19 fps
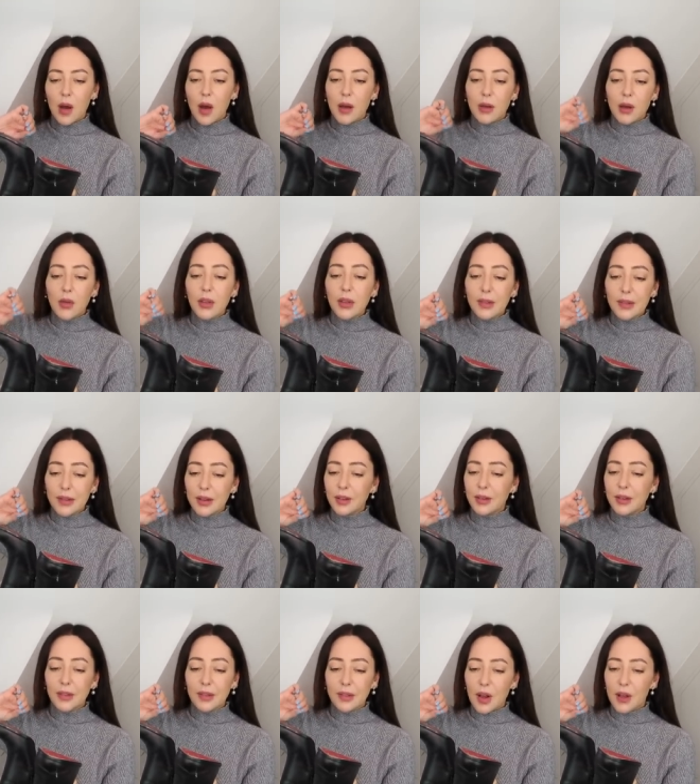I know these look
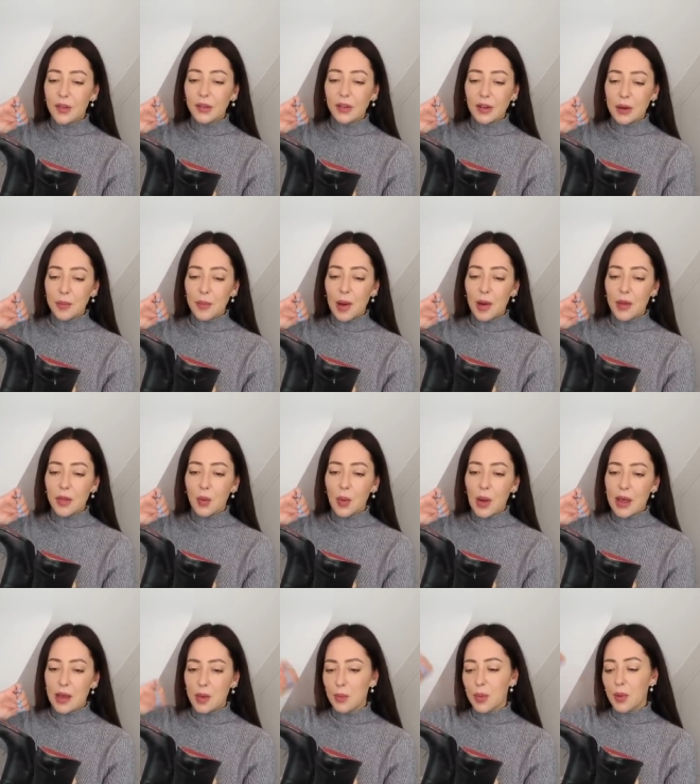disgusting, by the way,